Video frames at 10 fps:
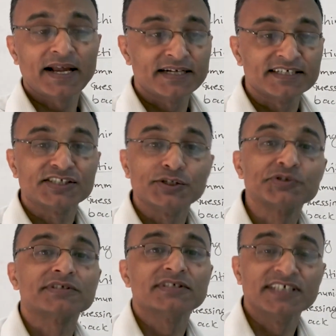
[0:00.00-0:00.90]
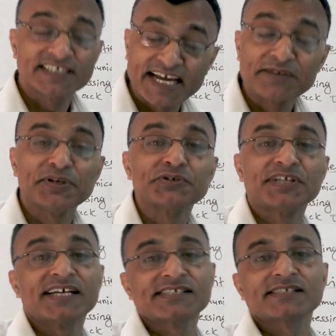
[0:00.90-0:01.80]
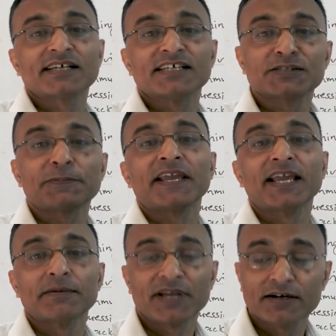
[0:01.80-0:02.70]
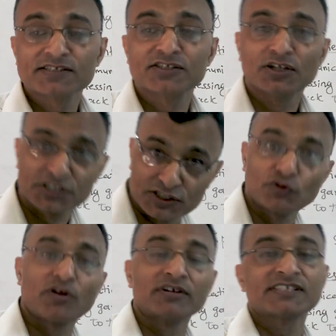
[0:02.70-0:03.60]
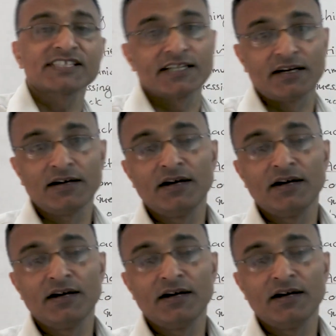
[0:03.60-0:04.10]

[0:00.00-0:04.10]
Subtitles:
and it can be used as speaking, because the students